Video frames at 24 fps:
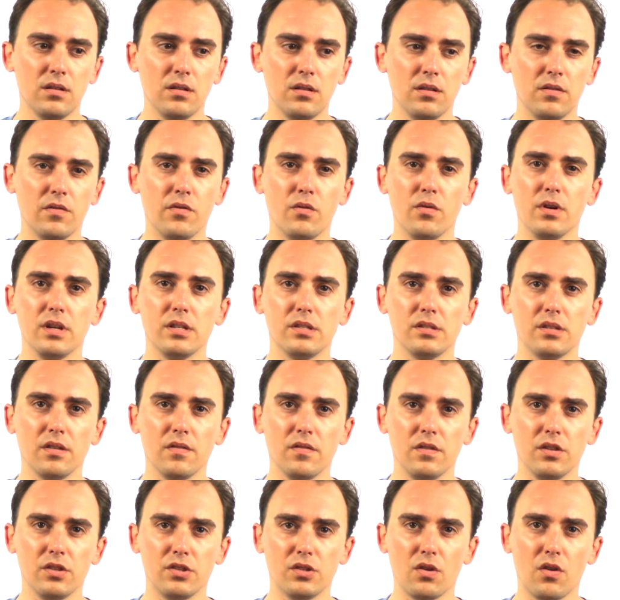the voice of
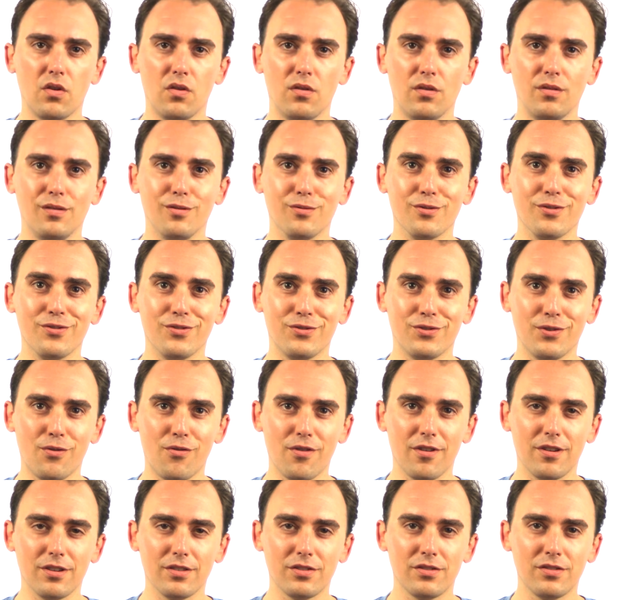the soul or the
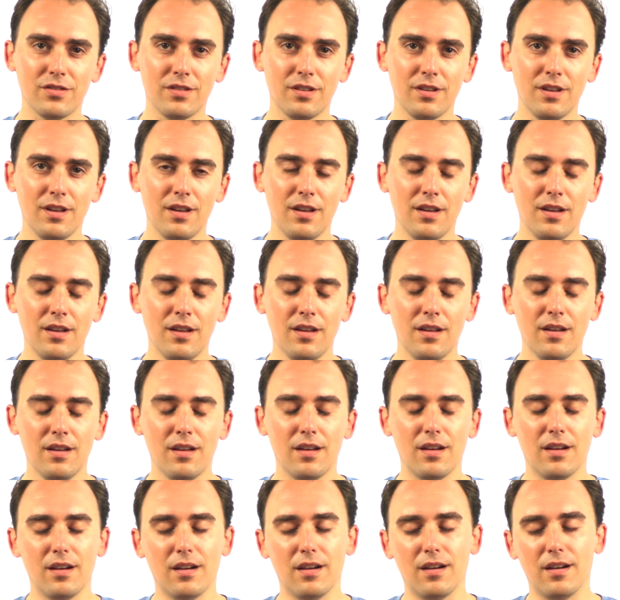source.
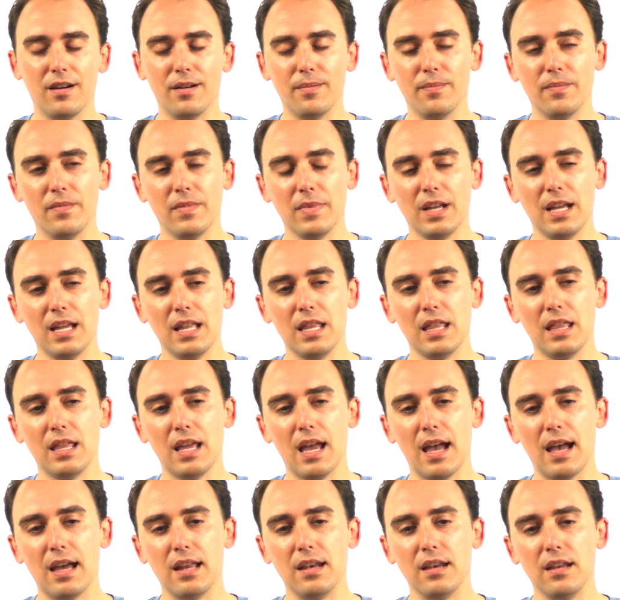And
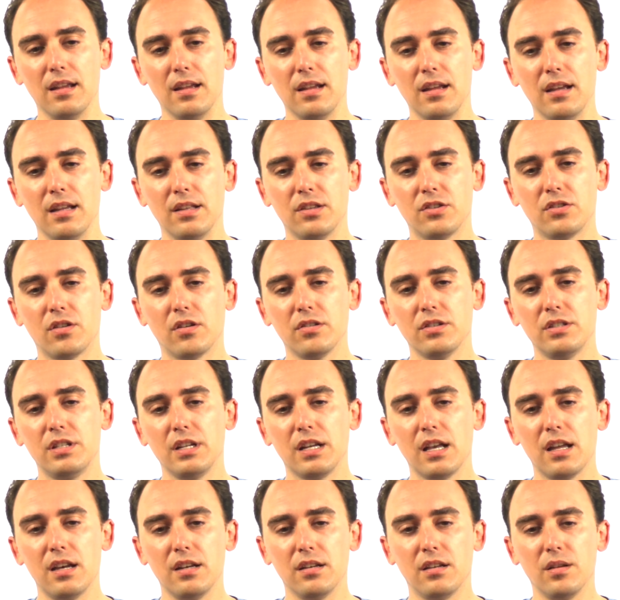then it starts to
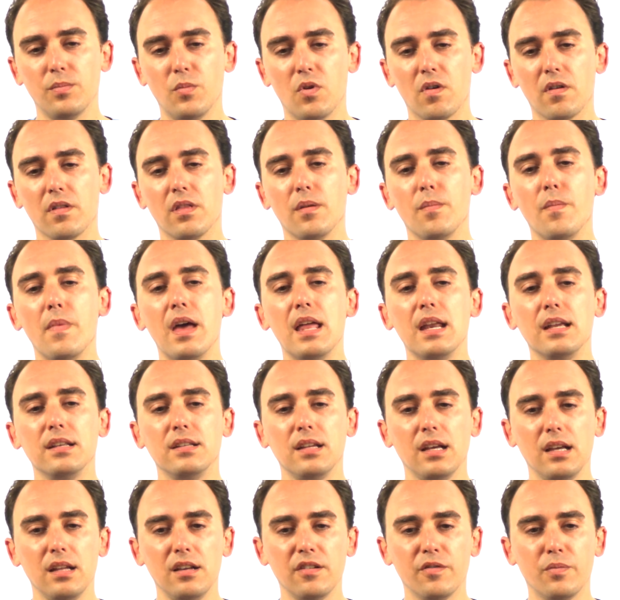get into more of the
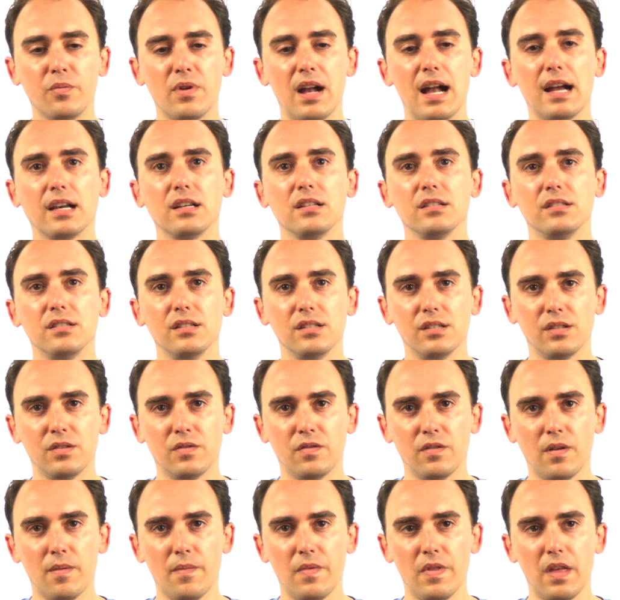meditative practices
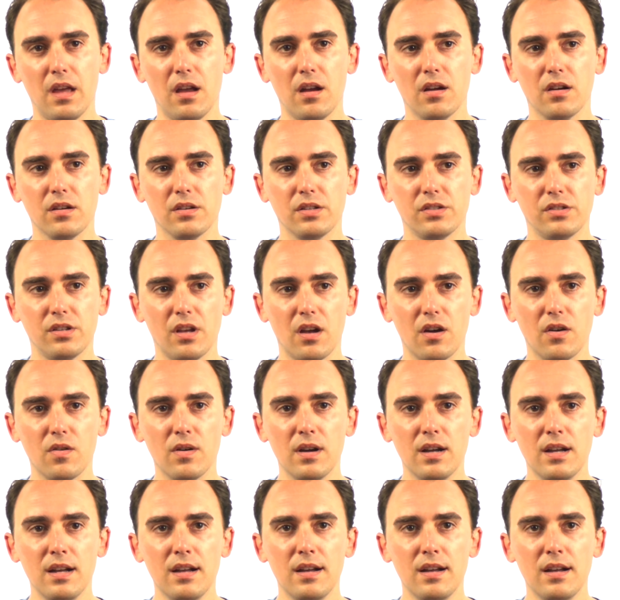from there. So,